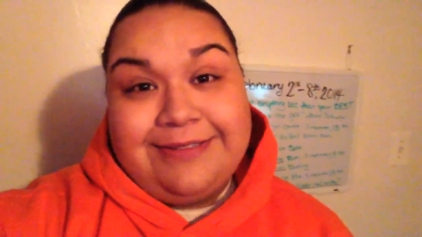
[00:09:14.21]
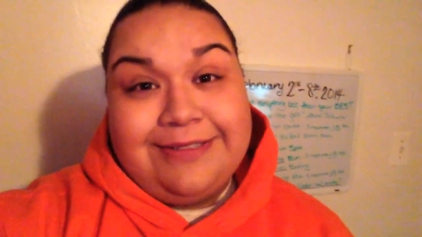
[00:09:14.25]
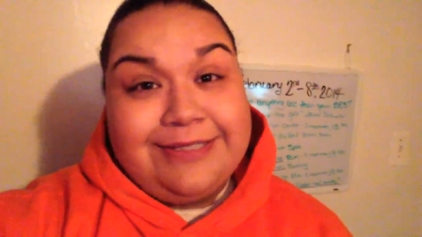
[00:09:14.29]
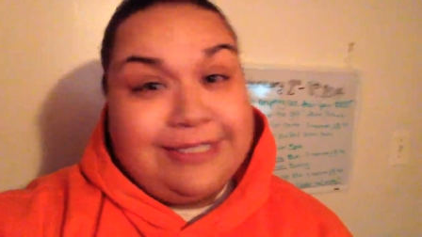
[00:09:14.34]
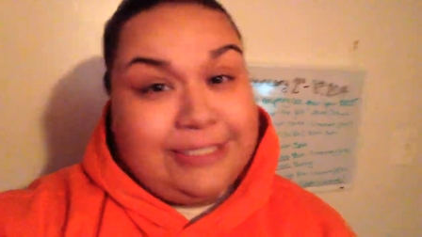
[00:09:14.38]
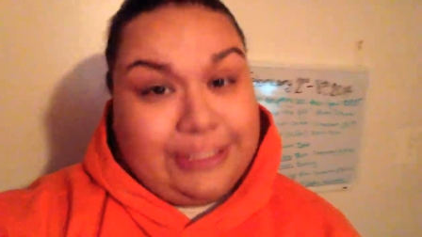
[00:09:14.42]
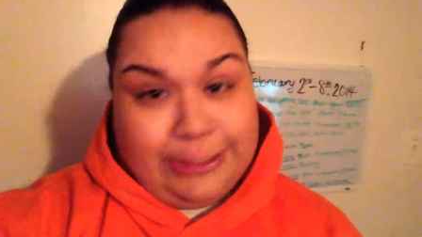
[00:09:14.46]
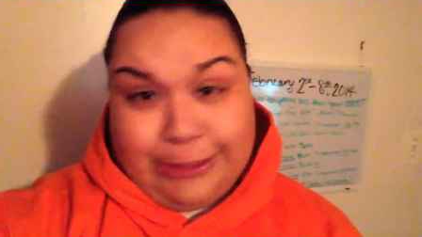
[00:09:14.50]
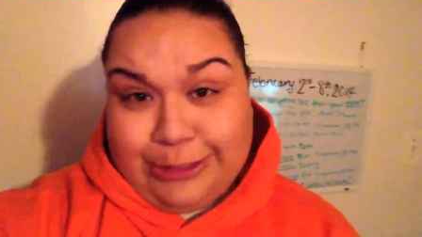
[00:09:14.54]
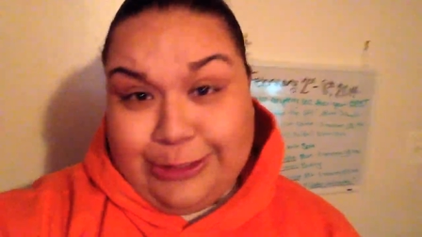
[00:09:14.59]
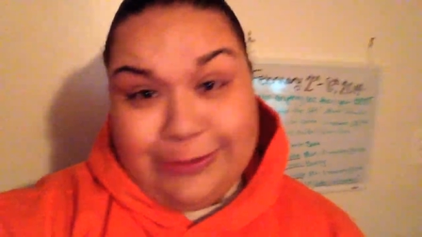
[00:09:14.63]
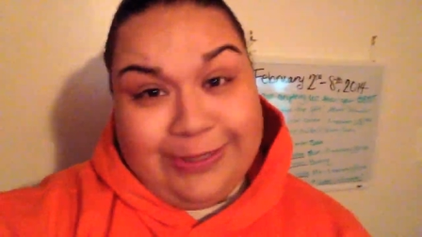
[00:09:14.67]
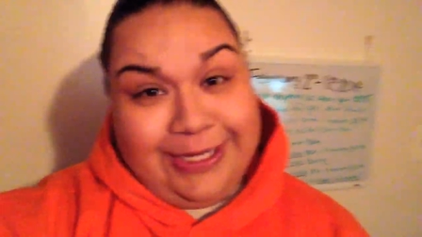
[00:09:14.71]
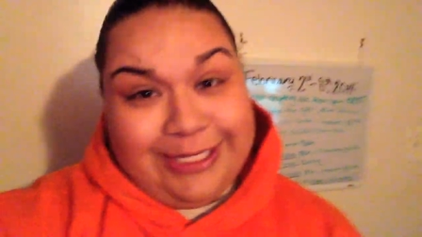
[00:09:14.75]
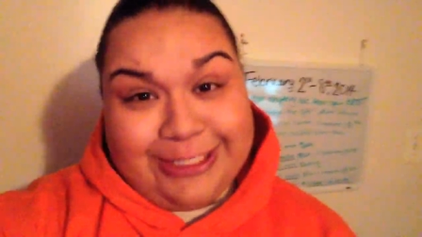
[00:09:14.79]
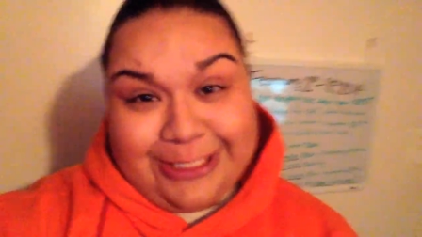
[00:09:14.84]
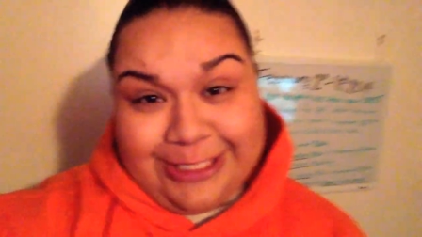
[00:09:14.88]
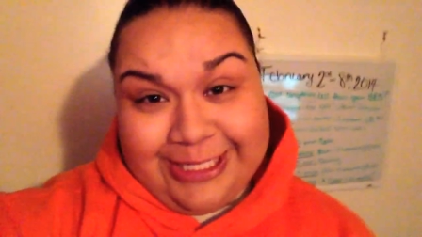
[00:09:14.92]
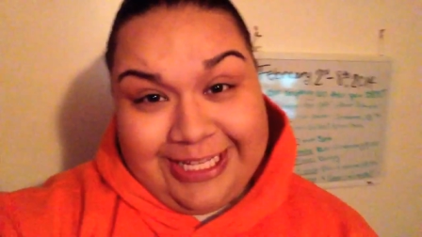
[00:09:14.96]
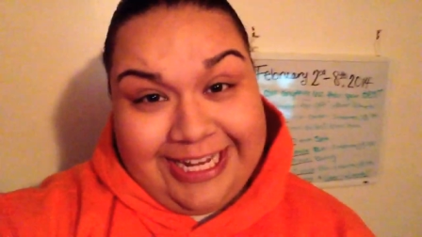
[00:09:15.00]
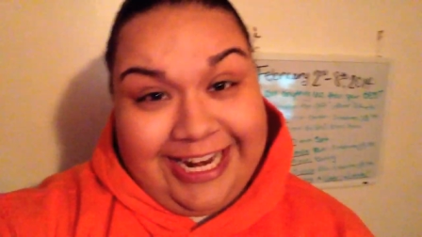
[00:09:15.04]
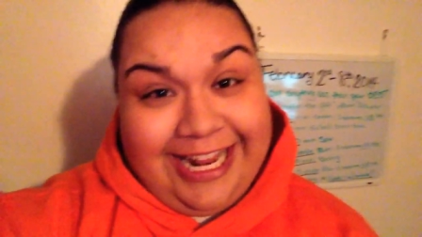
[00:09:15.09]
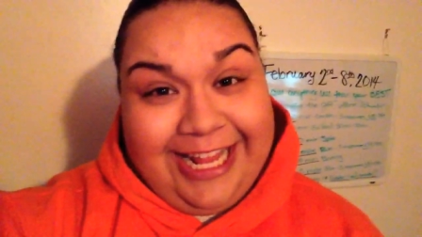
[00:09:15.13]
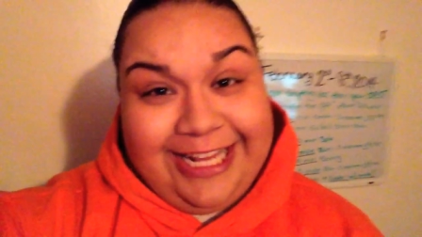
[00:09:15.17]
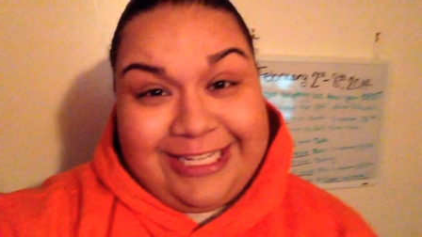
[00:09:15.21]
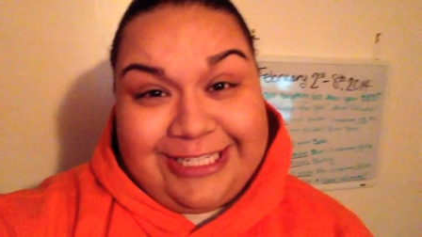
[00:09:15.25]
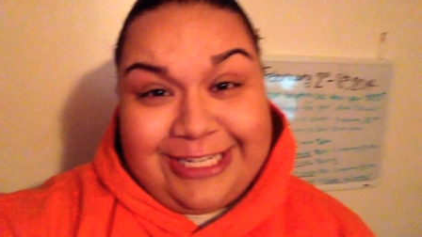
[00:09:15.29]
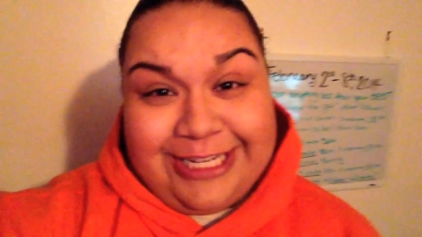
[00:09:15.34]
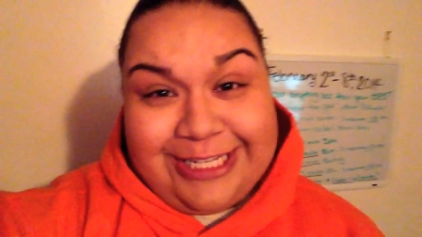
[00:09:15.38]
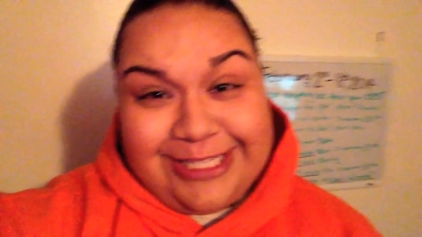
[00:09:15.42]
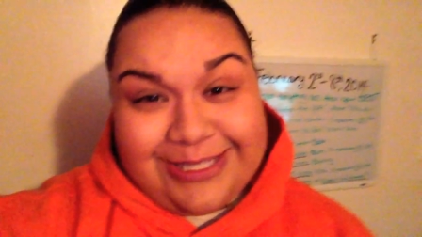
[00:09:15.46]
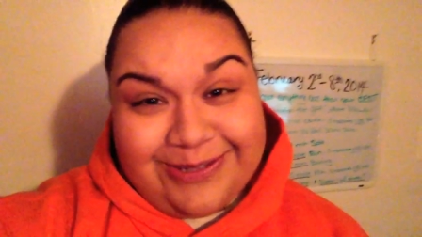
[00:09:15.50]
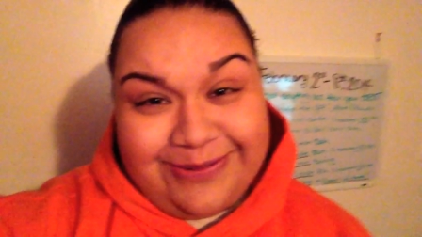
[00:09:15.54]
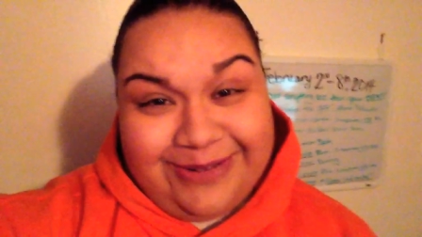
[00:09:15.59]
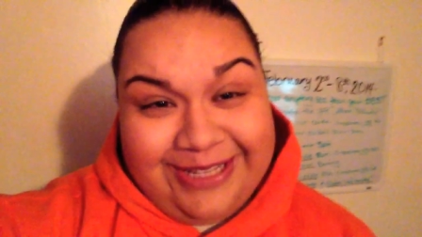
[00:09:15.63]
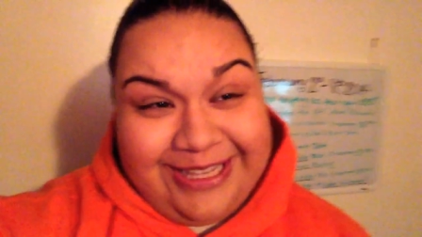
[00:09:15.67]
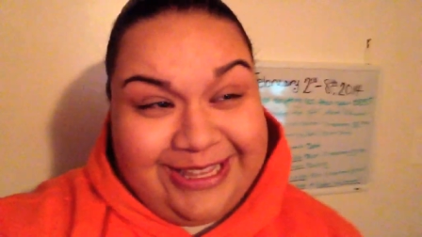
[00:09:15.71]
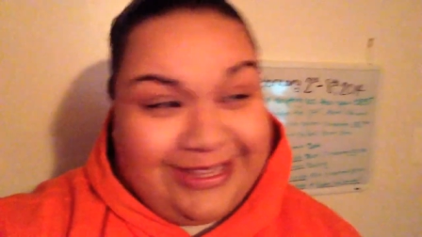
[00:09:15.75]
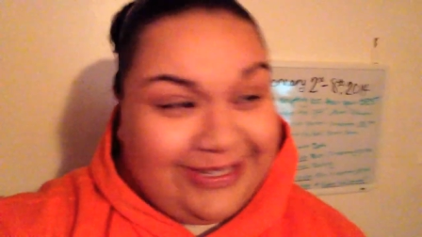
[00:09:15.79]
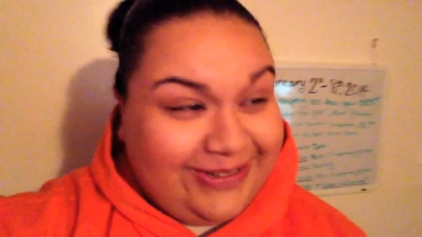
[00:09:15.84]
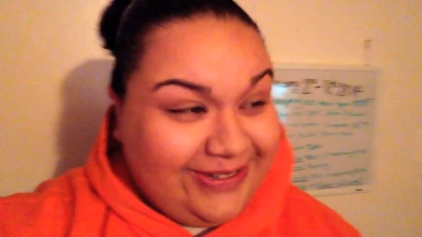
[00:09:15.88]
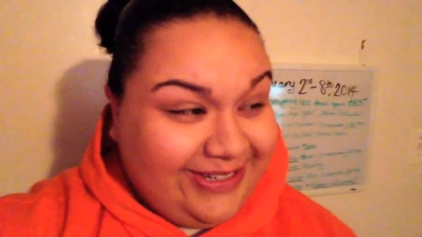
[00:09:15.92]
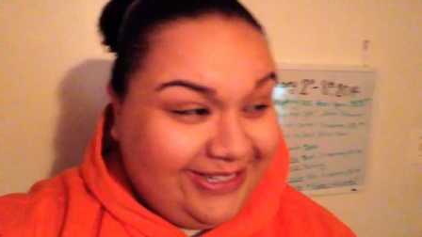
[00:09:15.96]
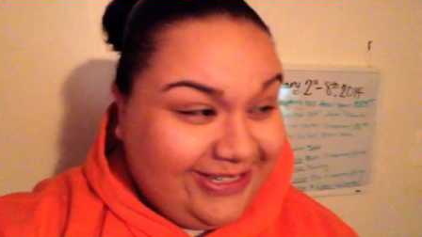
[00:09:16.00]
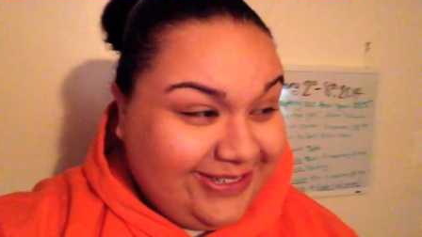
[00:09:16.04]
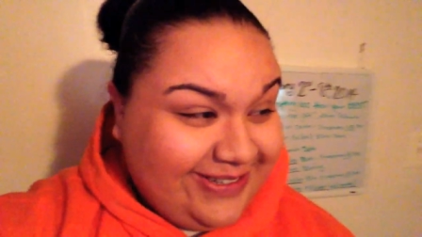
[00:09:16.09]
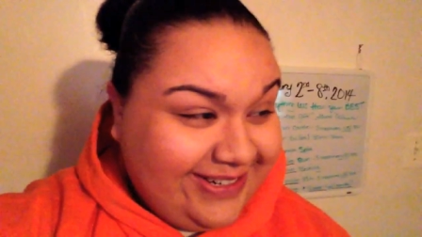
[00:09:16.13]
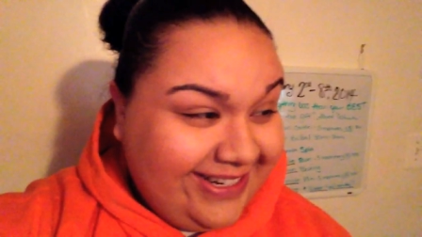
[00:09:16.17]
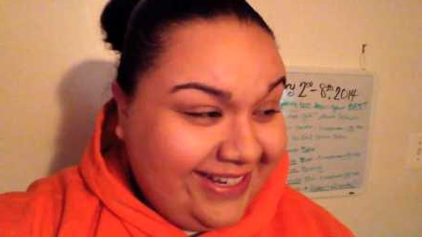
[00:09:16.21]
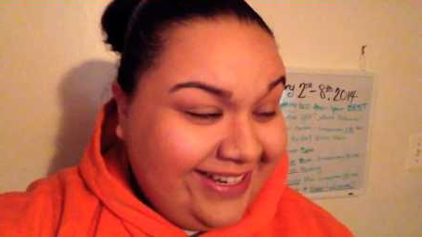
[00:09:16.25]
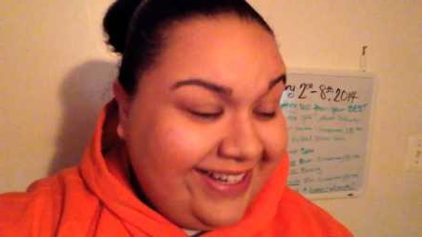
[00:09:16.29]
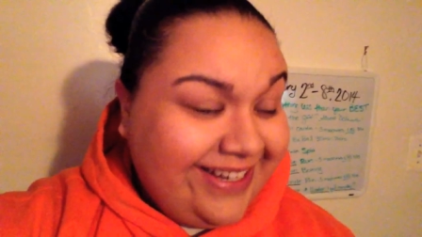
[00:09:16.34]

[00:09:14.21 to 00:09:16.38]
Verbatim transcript: situation that I just went through.